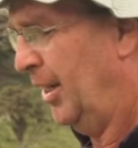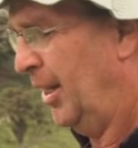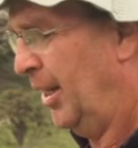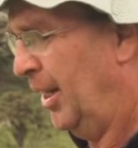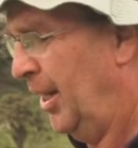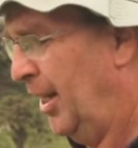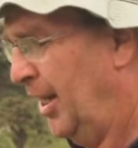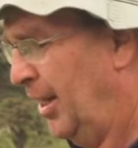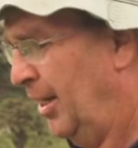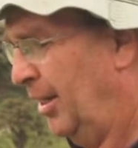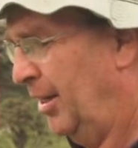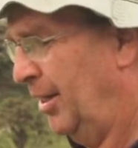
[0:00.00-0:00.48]

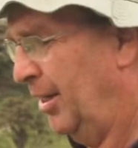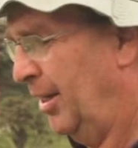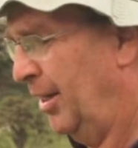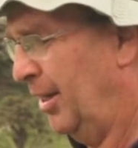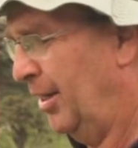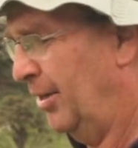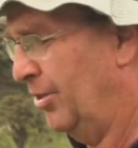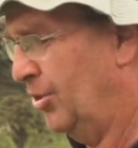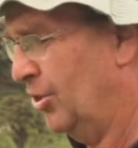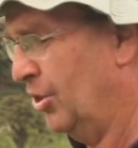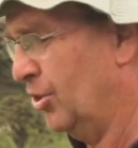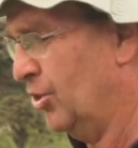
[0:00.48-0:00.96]
And
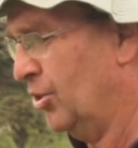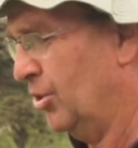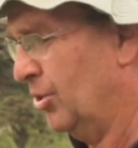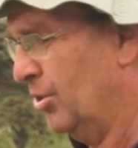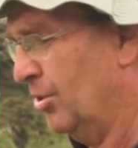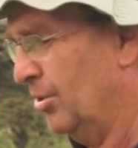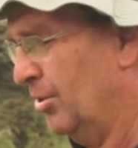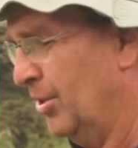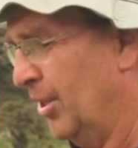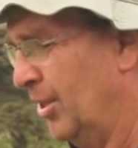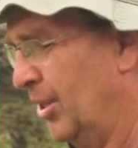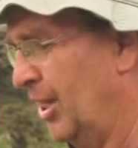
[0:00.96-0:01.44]
just
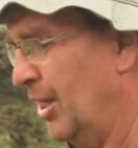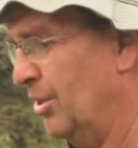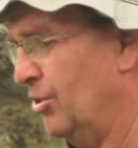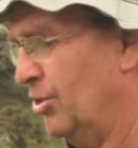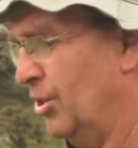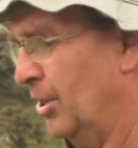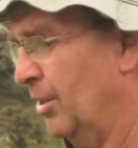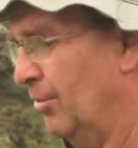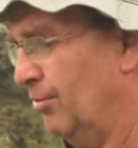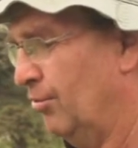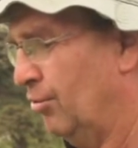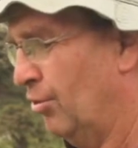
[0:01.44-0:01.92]
the
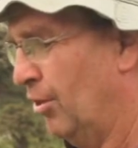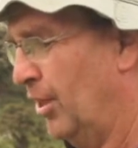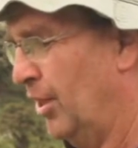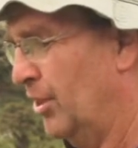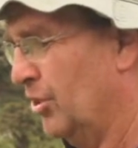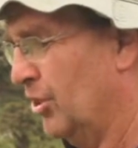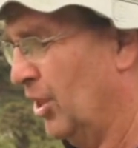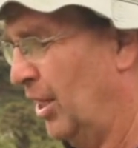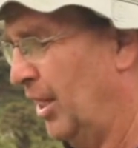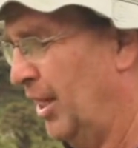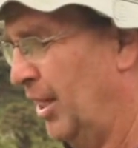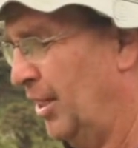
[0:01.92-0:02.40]
density of
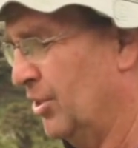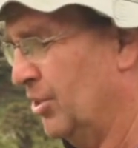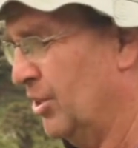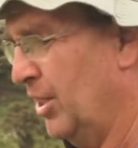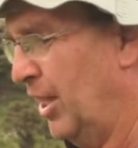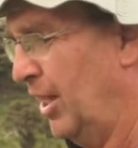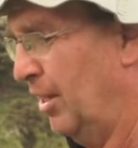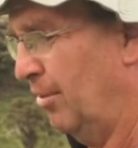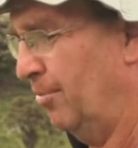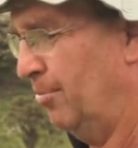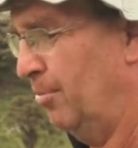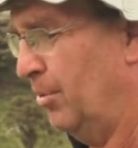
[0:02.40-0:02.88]
trees allows
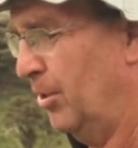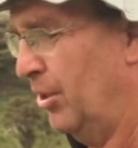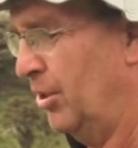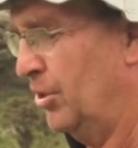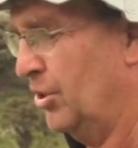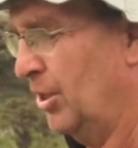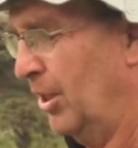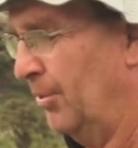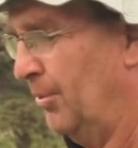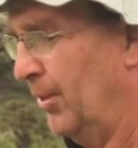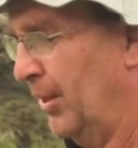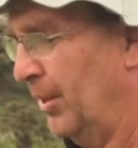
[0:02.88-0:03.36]
native
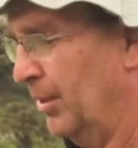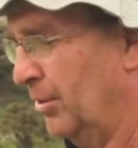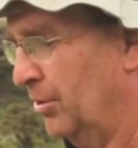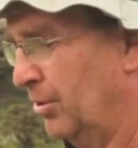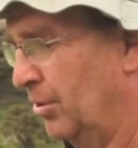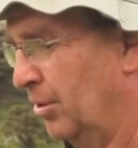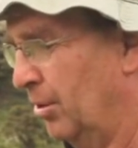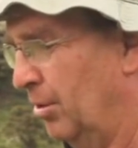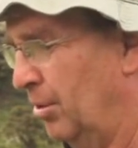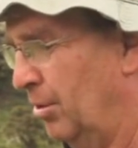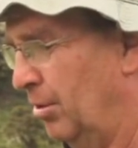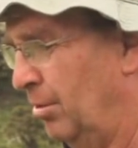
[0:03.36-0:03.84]
birds, I think,
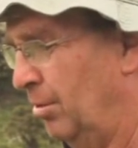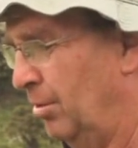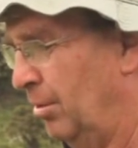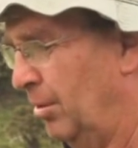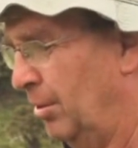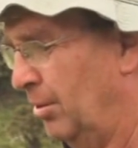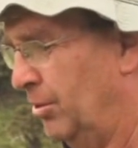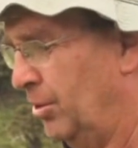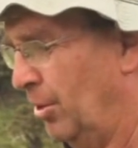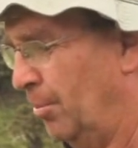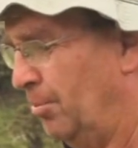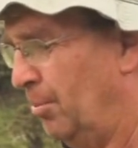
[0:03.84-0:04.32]

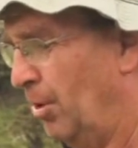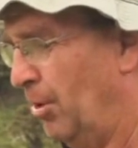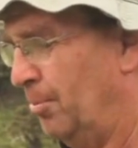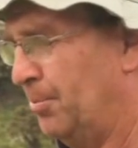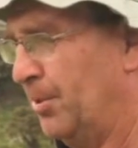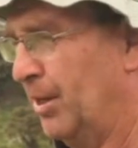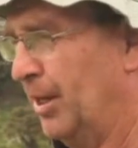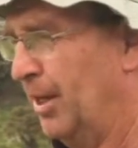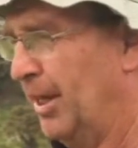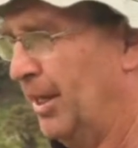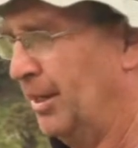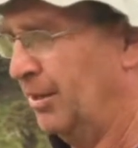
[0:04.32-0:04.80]
to
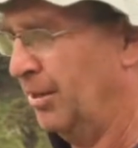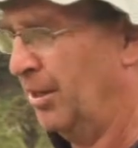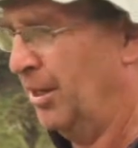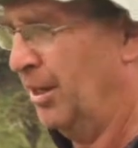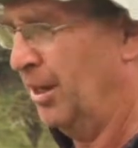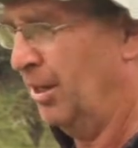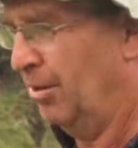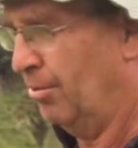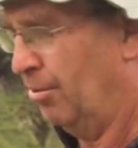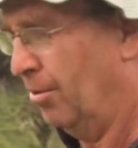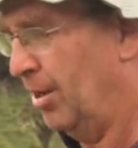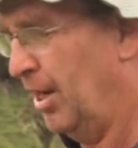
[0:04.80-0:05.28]
populate,
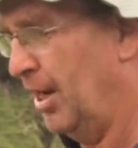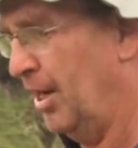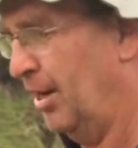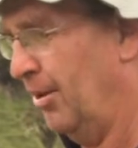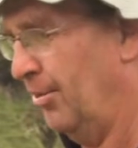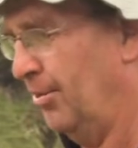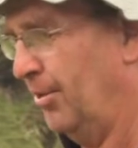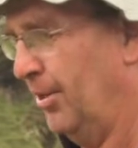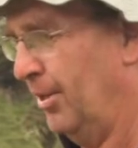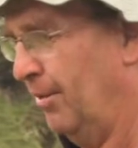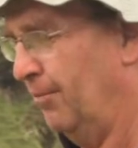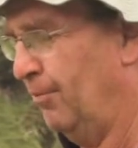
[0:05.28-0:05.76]

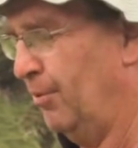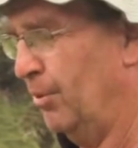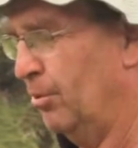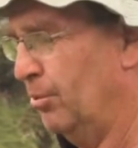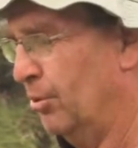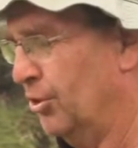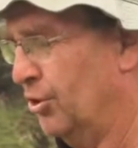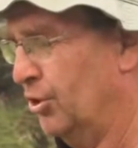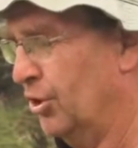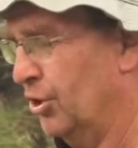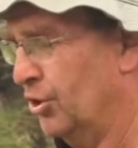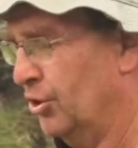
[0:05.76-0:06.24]
rather than if it
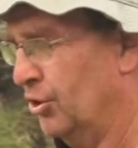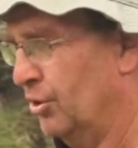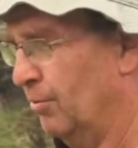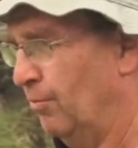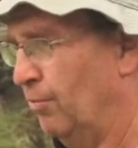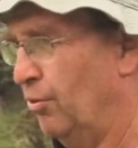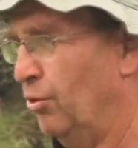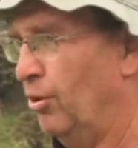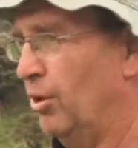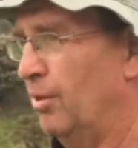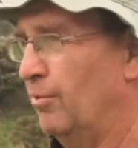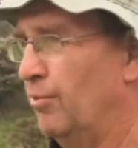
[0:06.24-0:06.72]
was just
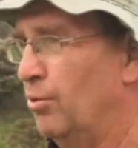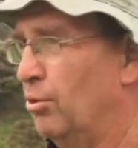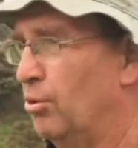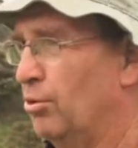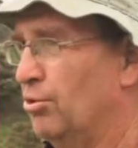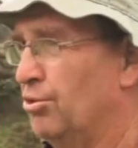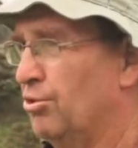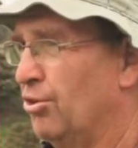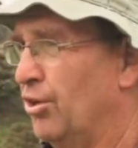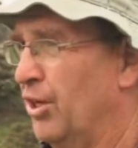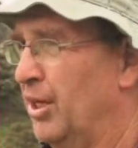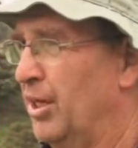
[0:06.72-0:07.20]
devoid of
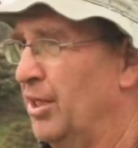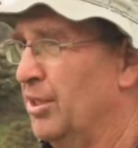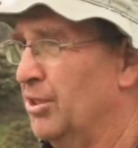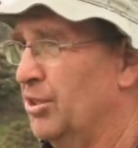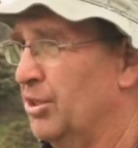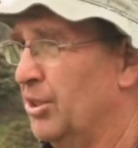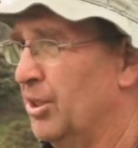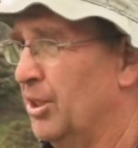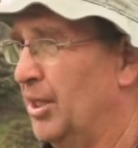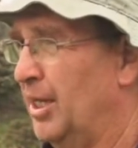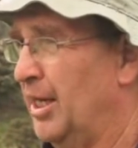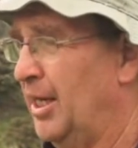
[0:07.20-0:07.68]
all
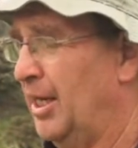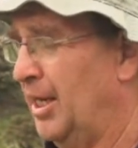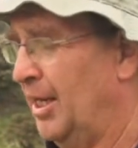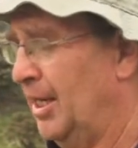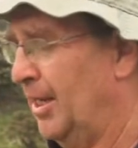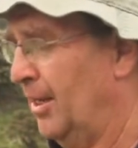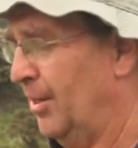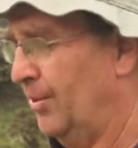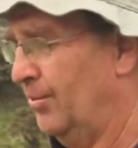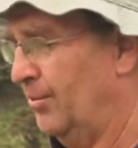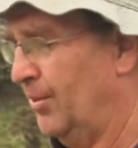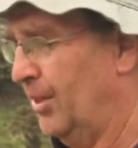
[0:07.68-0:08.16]
trees,
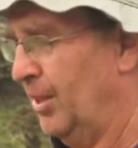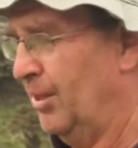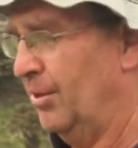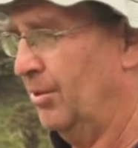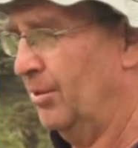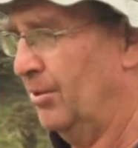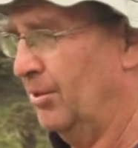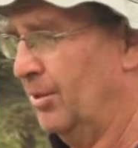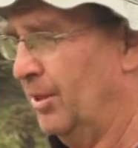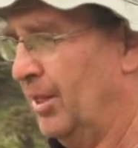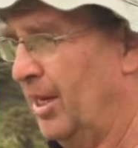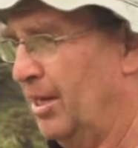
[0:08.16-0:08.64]

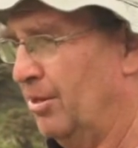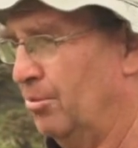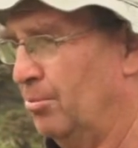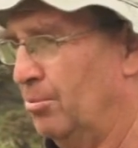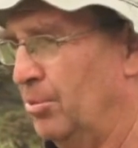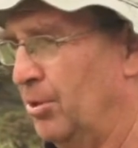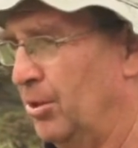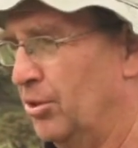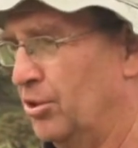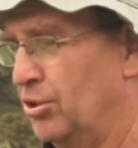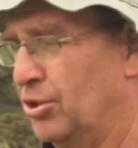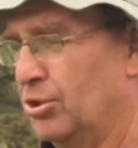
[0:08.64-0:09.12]
then the native
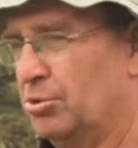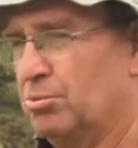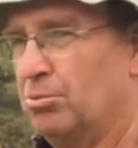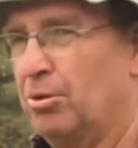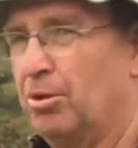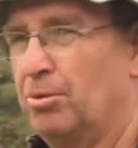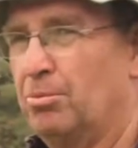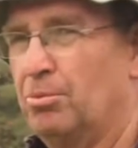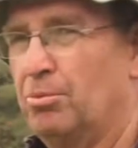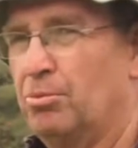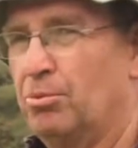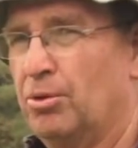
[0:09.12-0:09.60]
birds just
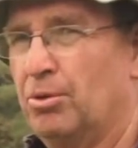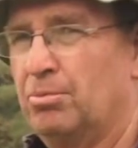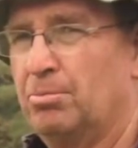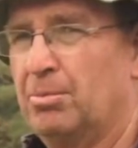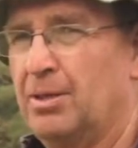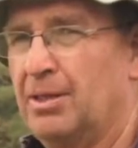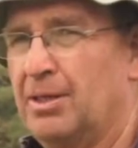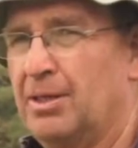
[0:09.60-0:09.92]
wouldn't be